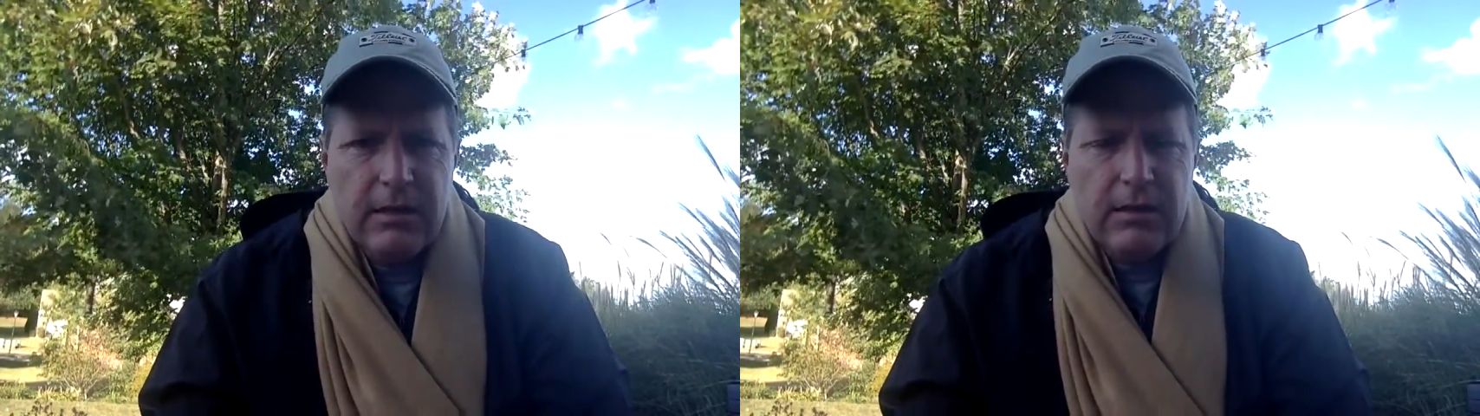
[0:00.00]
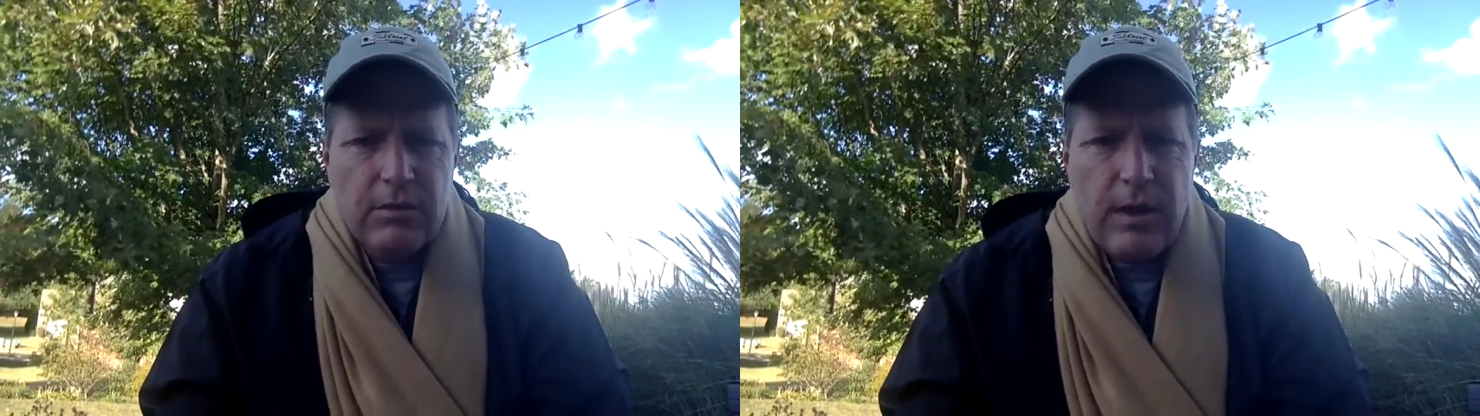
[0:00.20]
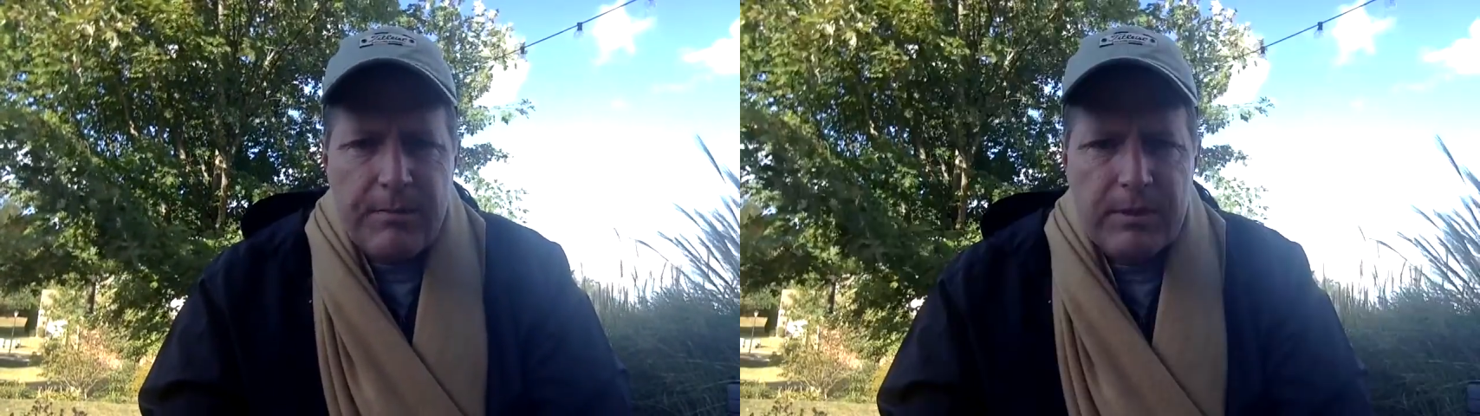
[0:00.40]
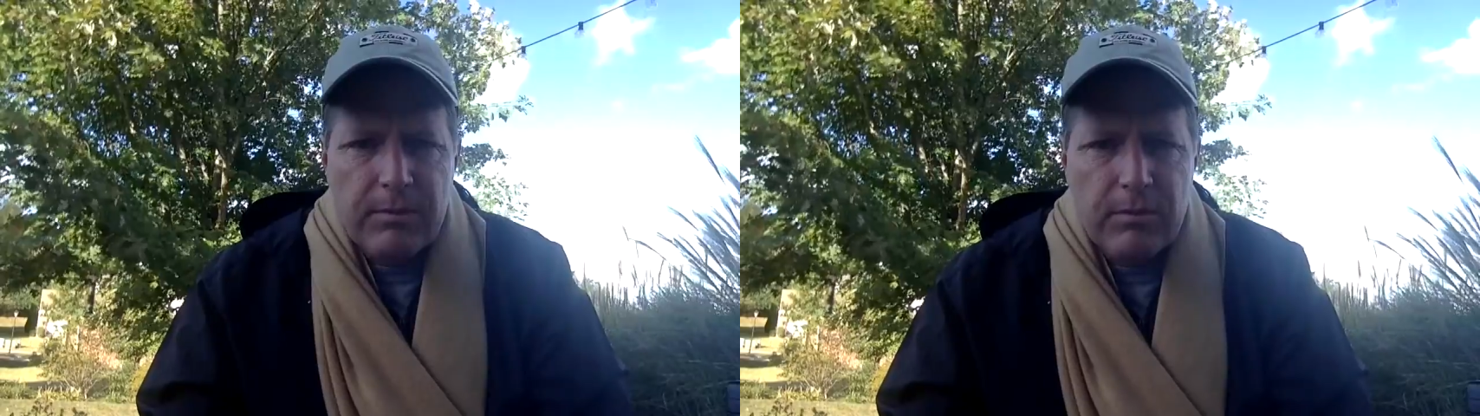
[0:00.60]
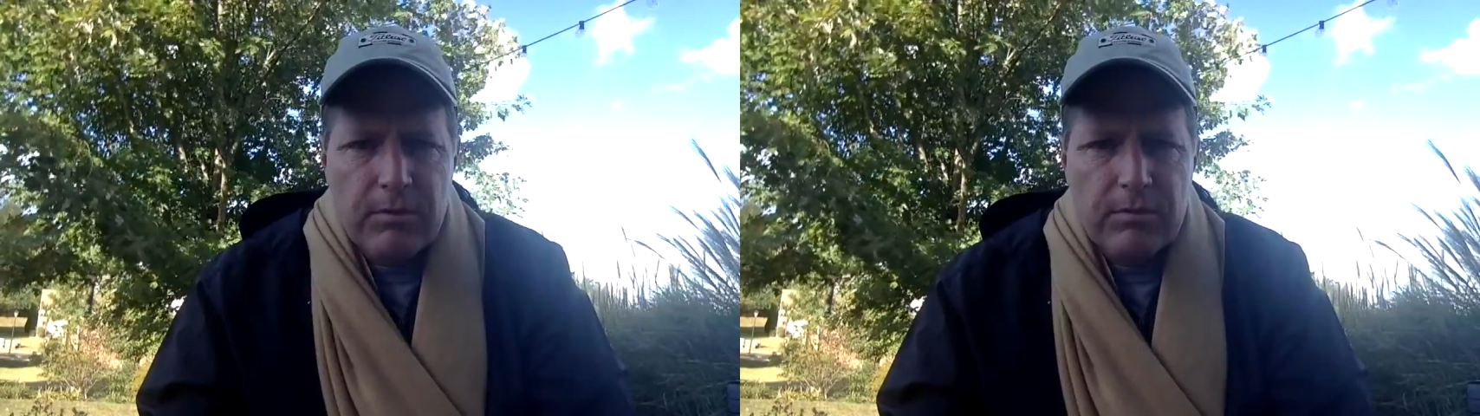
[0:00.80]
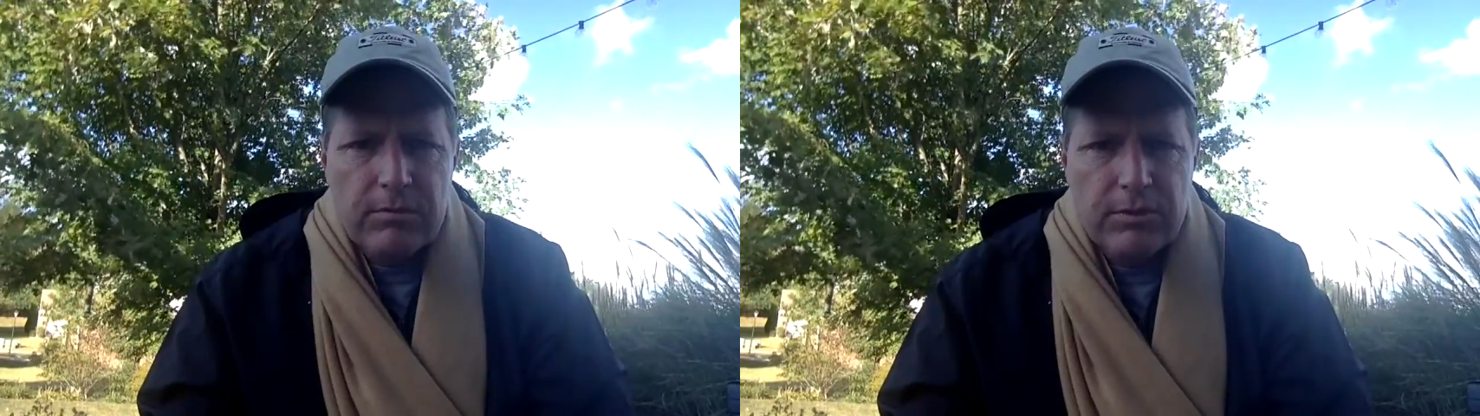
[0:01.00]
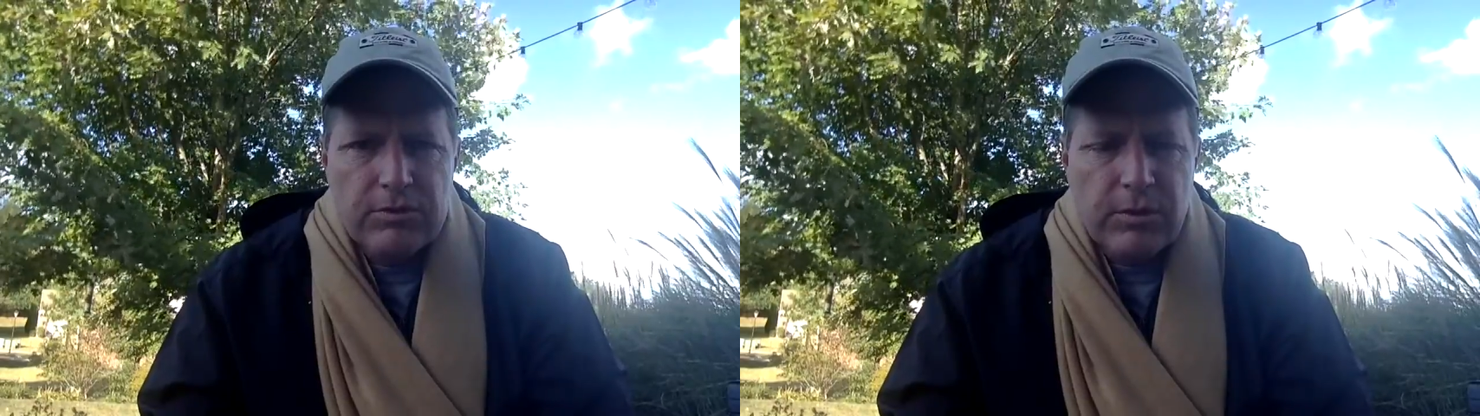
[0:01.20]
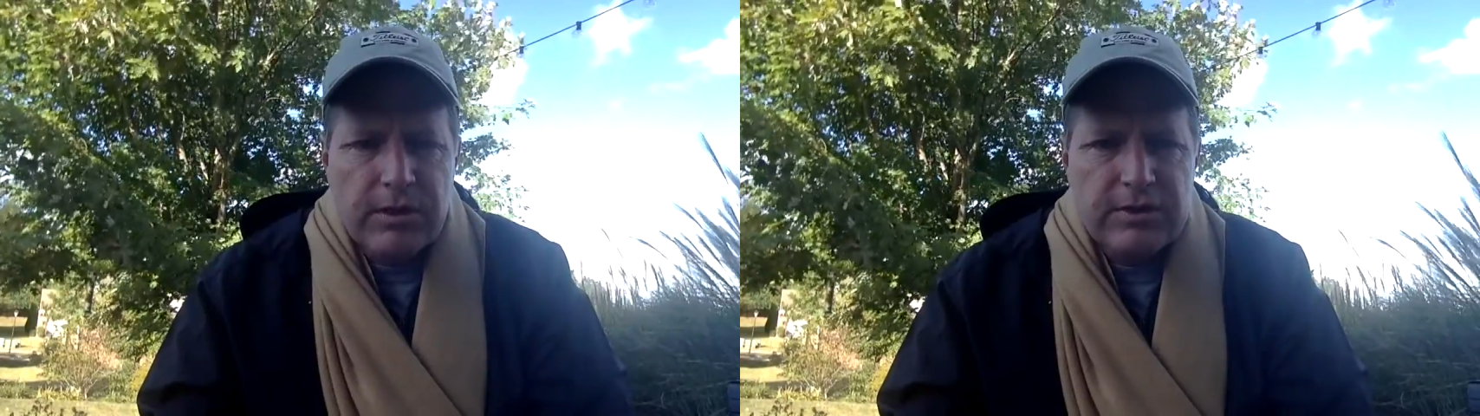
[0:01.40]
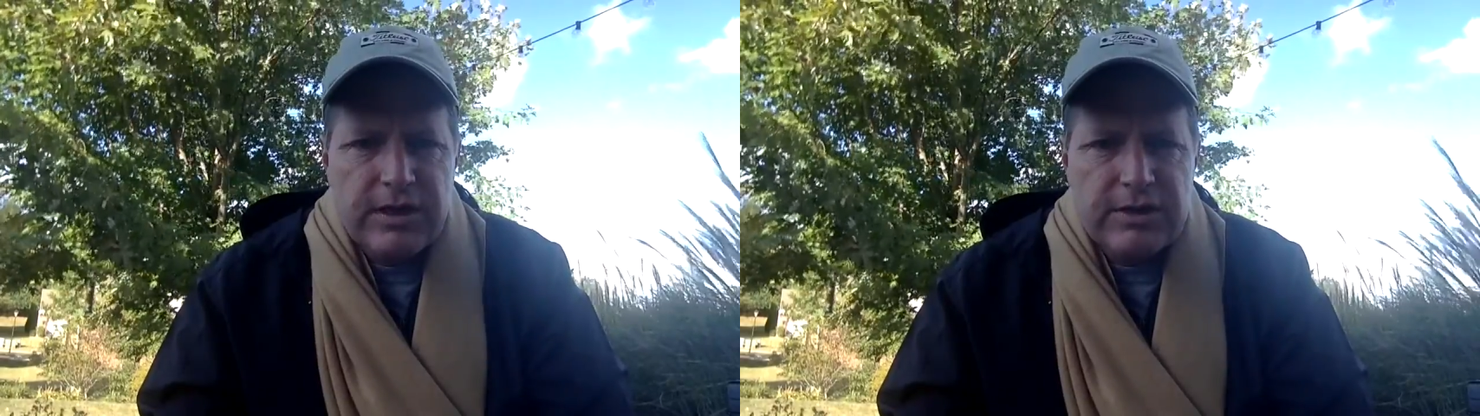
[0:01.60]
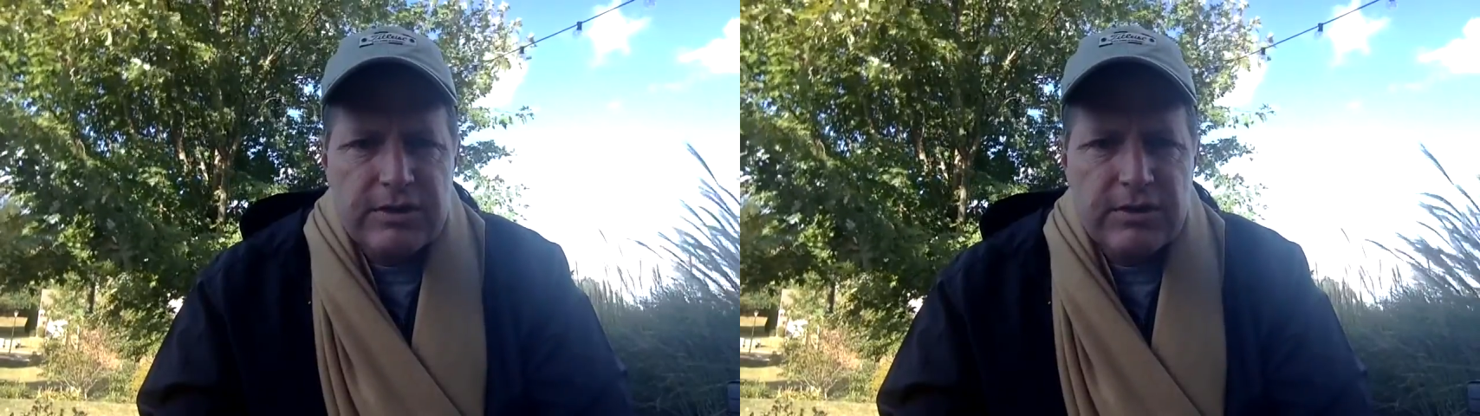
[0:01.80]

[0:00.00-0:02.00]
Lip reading: reputable news organization,